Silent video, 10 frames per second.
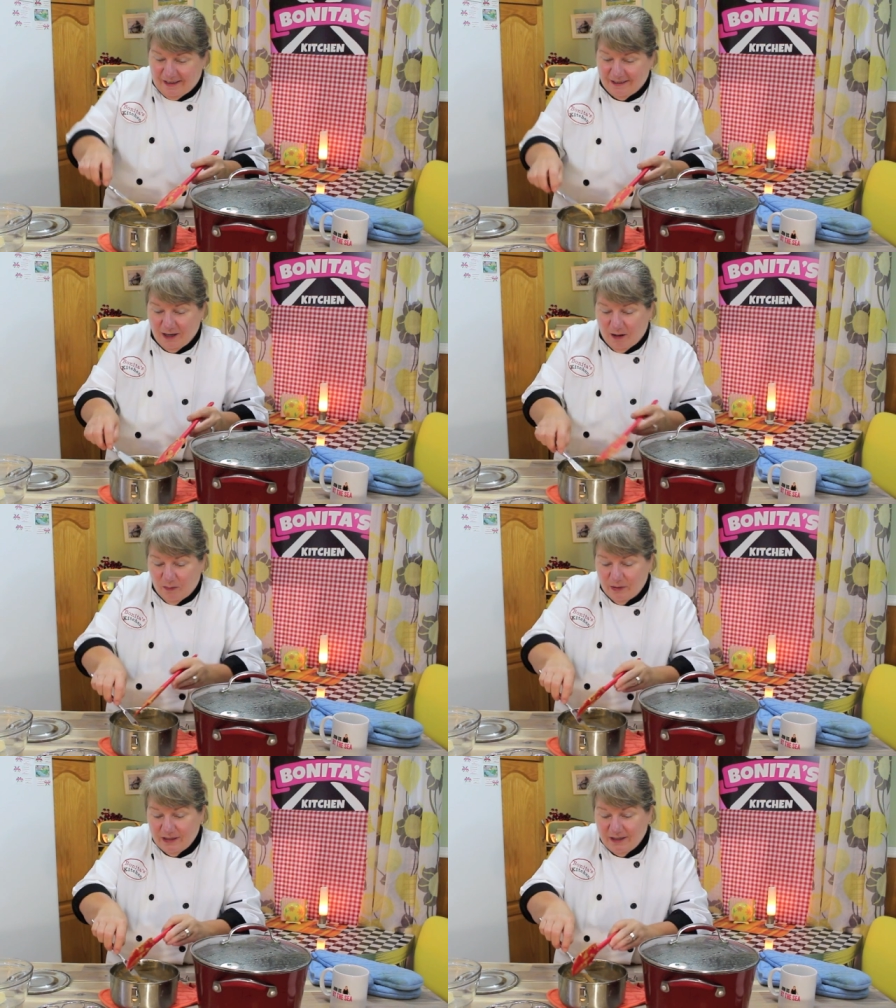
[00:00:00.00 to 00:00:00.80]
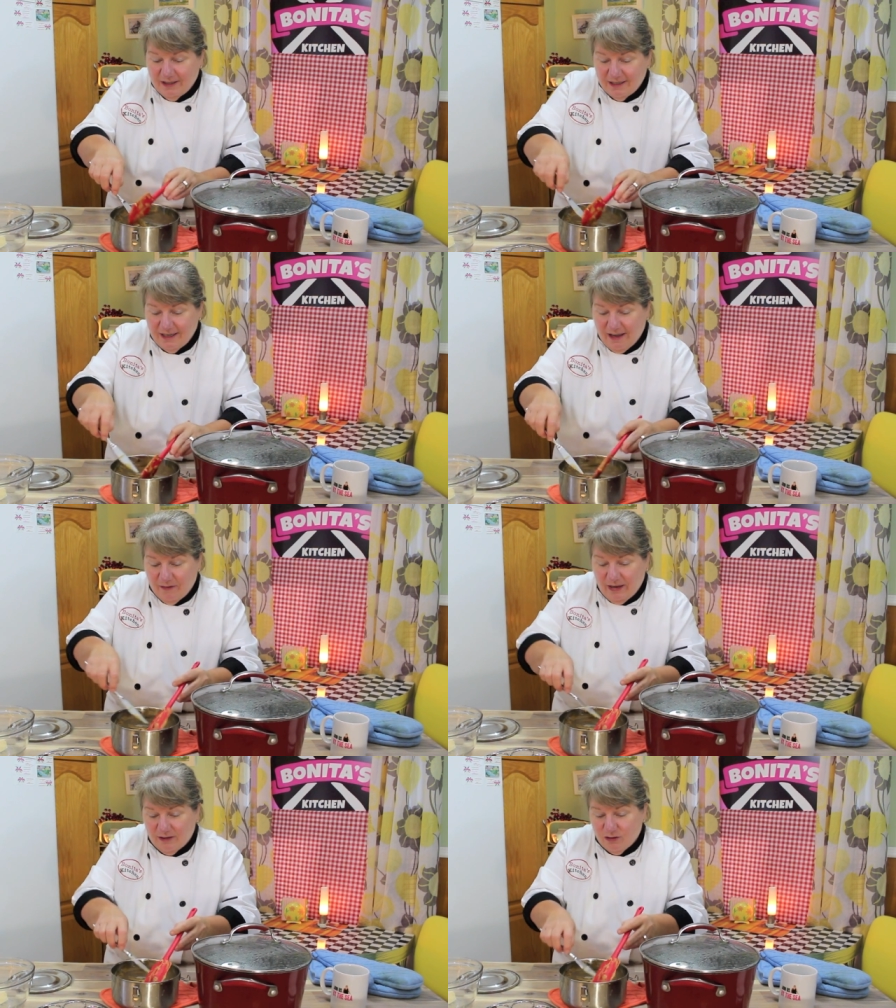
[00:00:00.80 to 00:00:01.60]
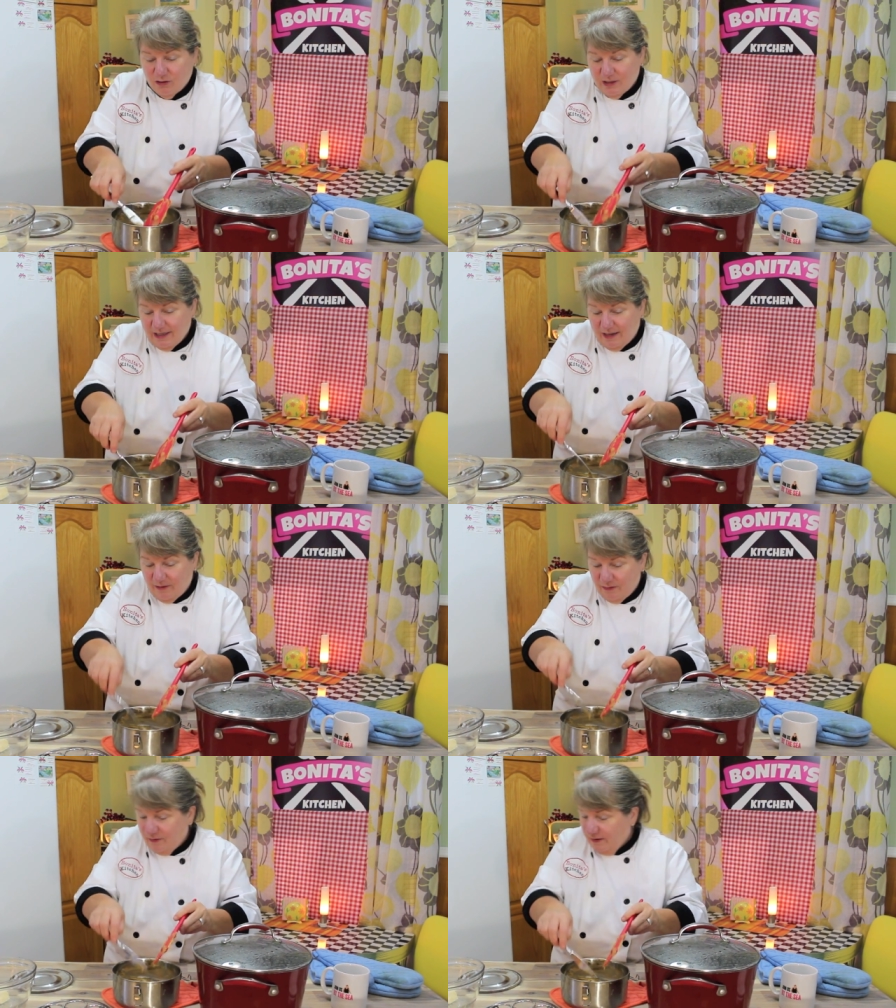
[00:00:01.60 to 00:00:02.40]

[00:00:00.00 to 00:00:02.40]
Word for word: It's always nice to have extra set of